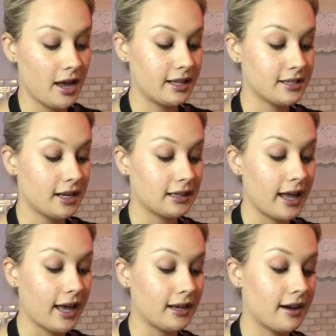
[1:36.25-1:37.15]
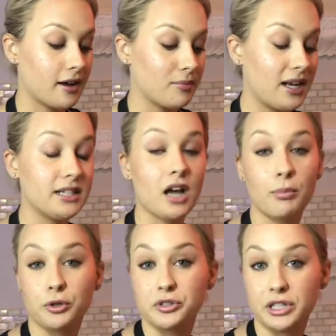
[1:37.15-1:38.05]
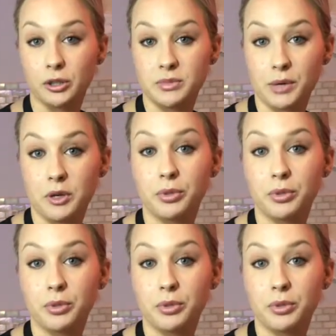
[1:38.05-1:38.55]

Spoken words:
It's going to let any topical serums that we